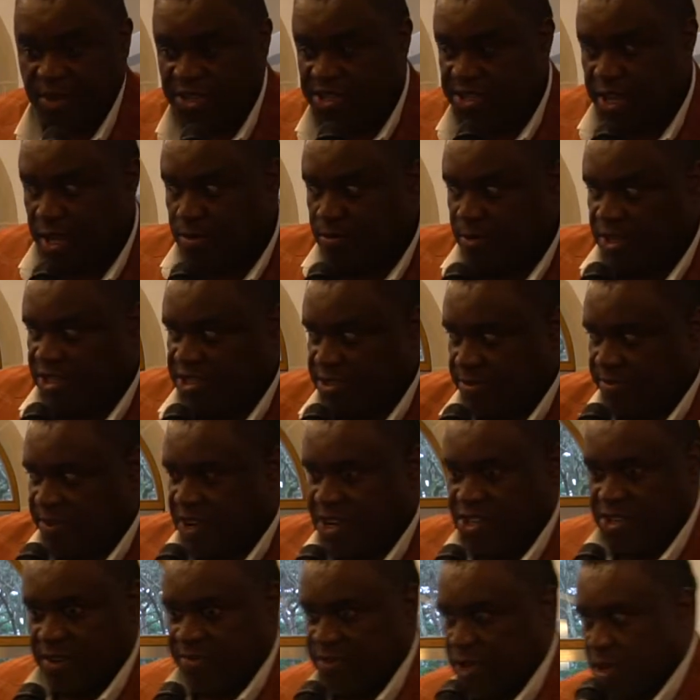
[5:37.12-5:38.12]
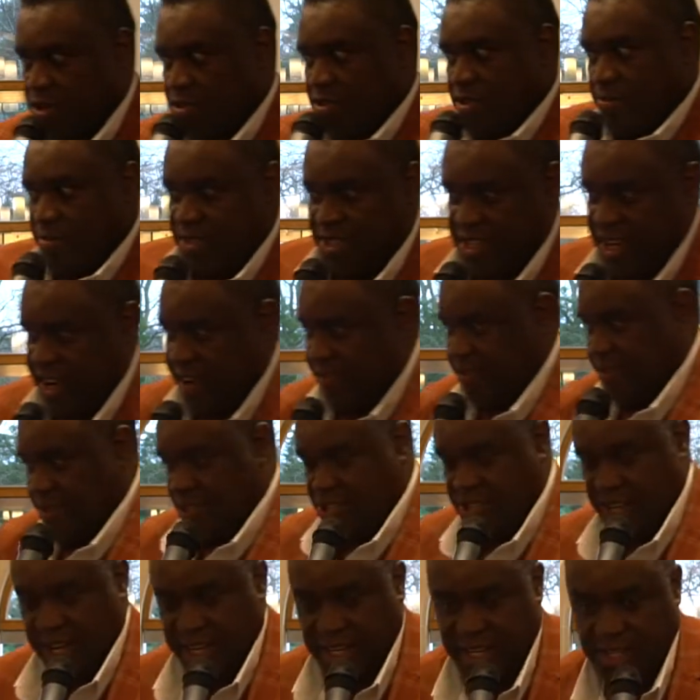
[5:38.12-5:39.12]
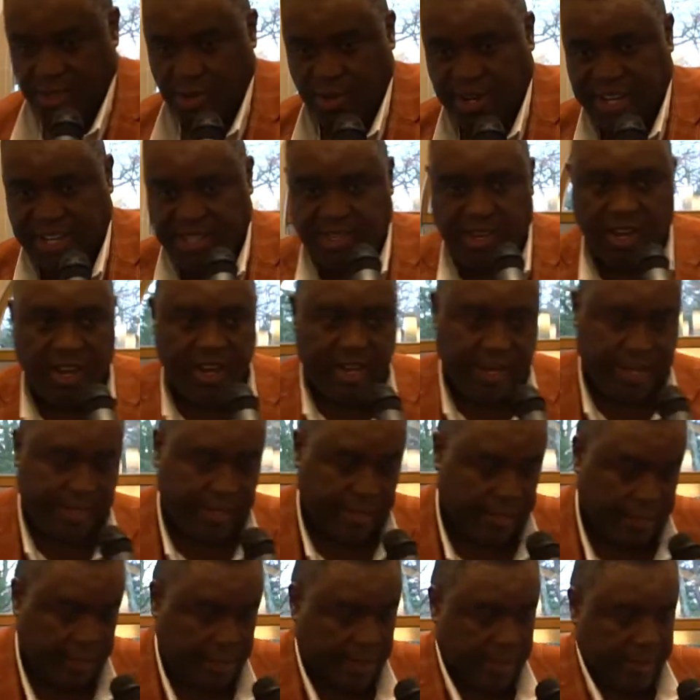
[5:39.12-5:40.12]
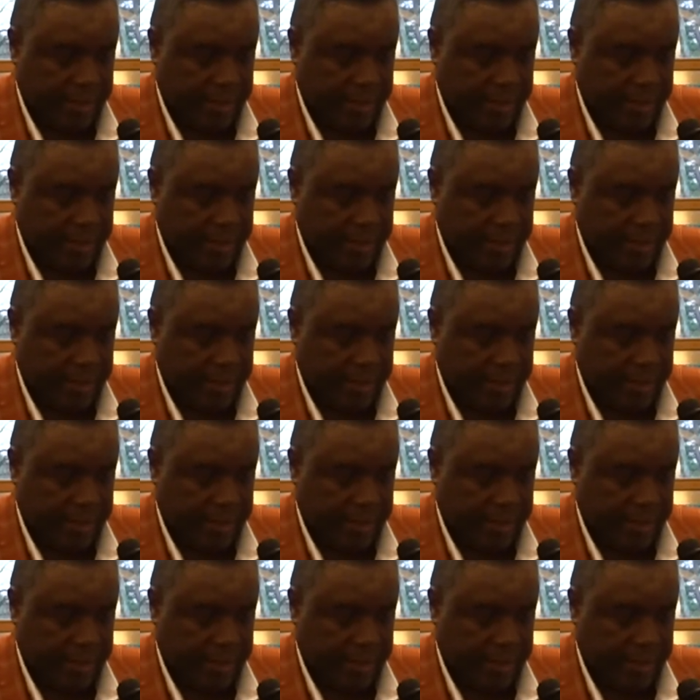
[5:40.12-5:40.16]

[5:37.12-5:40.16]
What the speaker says: son wants the fish. I told him he's going to have a fish tank, he's all excited.